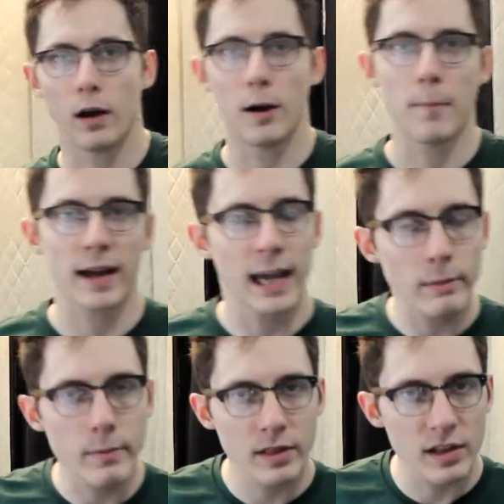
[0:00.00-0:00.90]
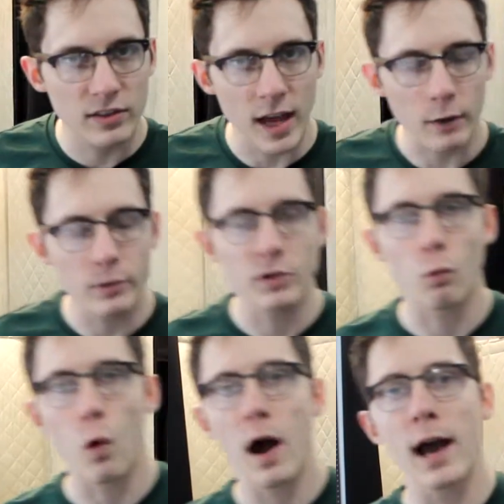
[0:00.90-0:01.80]
I can't remember the exact
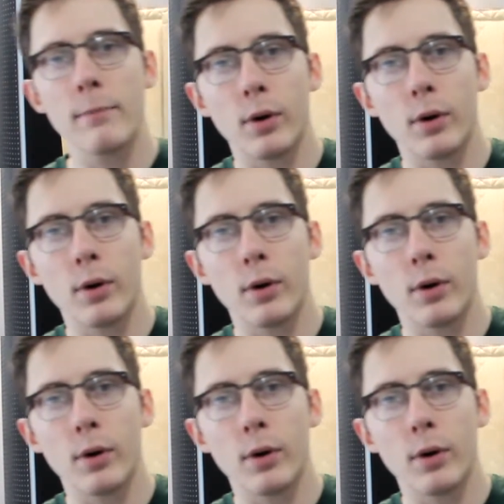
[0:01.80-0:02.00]
reason why,